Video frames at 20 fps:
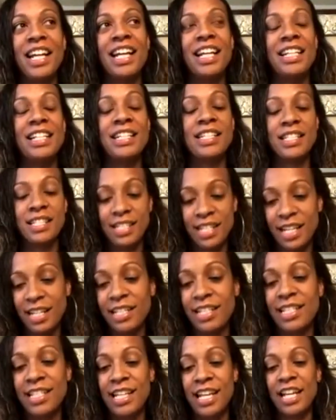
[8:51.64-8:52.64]
and
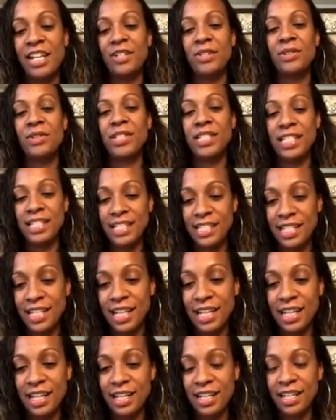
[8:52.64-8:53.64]
set schedules and
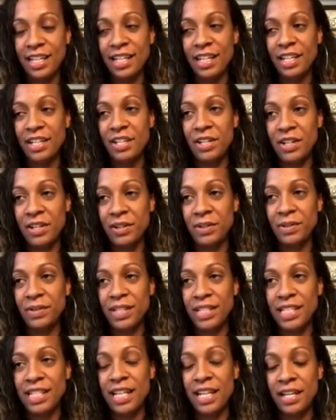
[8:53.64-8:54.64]
set, you know,
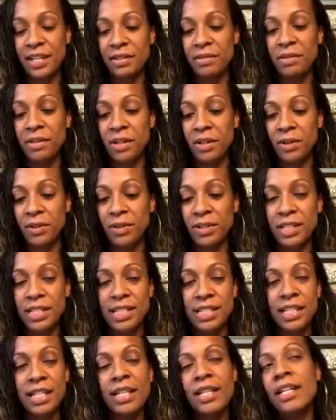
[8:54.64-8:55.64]
set goals.
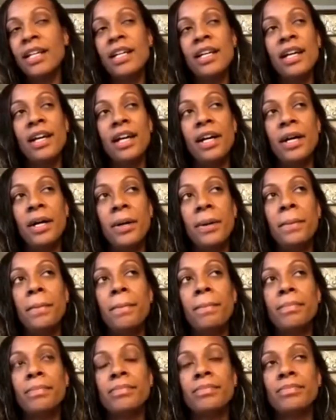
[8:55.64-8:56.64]

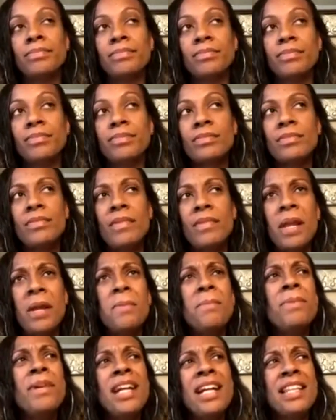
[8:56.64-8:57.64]
Um,
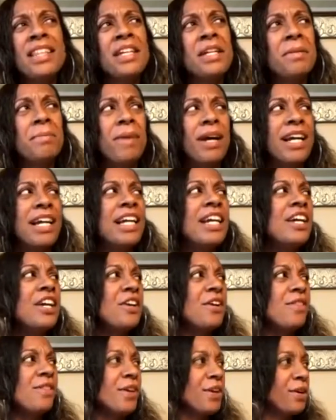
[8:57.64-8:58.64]
but I think by
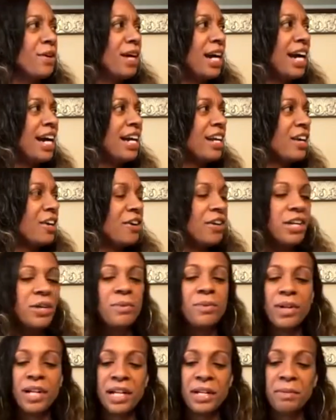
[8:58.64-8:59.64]
here though, I had already
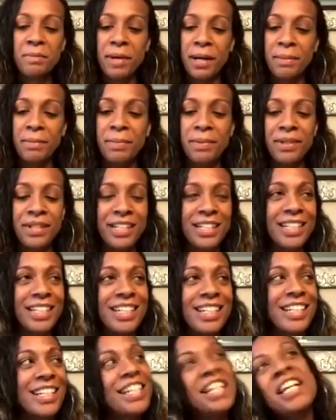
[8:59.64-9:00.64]
written my
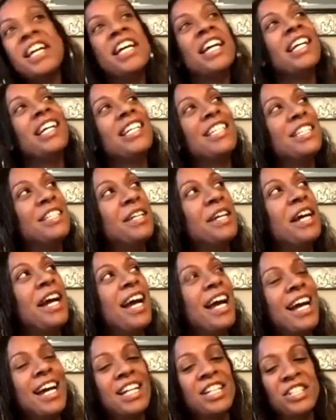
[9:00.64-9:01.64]
book because
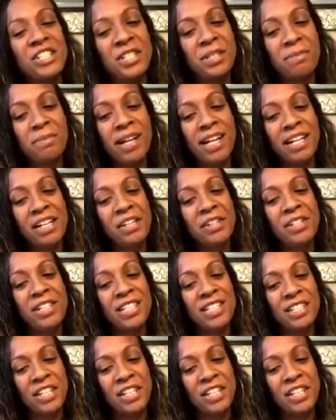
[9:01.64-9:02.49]
Ashlyn, my oldest